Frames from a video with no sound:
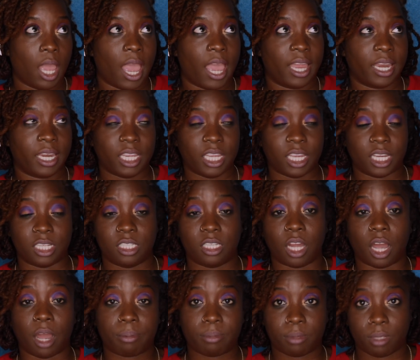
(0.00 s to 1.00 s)
and he
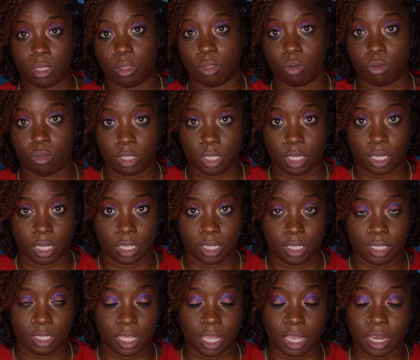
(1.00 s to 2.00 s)
adopted those
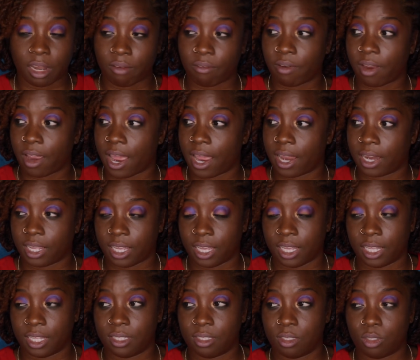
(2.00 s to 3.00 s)
kids. They never had
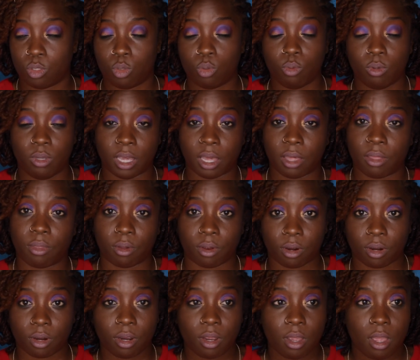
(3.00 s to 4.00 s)
kids
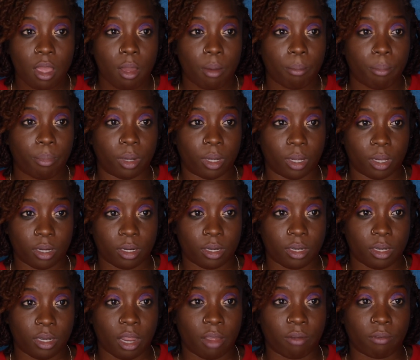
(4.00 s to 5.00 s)
together, but
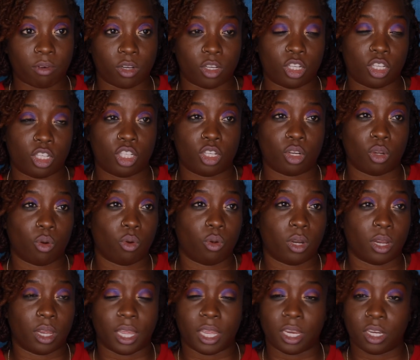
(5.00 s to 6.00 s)
never
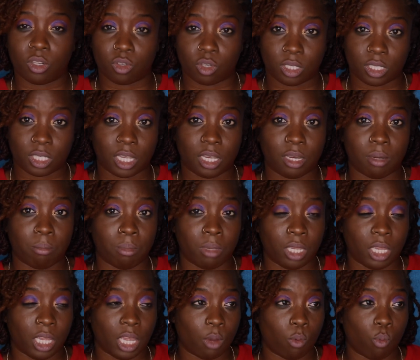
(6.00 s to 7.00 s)
showed an interest in
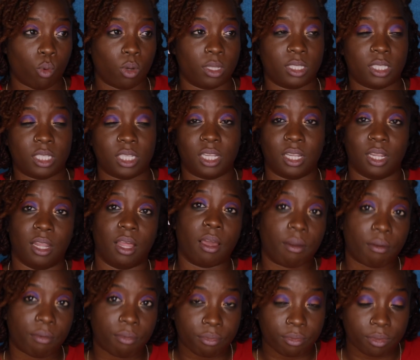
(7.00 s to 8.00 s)
me once he
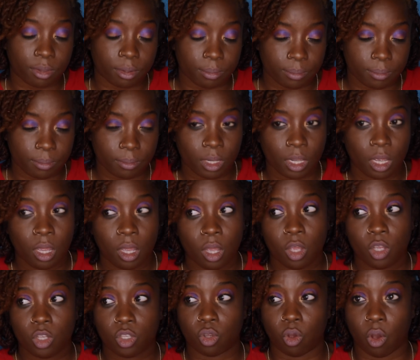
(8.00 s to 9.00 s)
left.
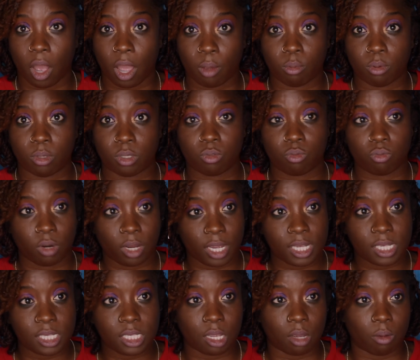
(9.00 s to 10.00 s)
So I was
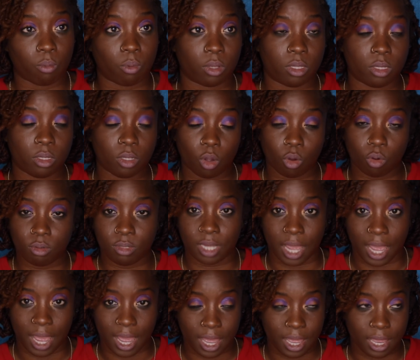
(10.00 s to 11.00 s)
raised up with no
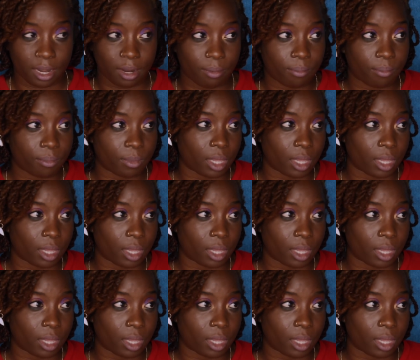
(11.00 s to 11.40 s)
dad,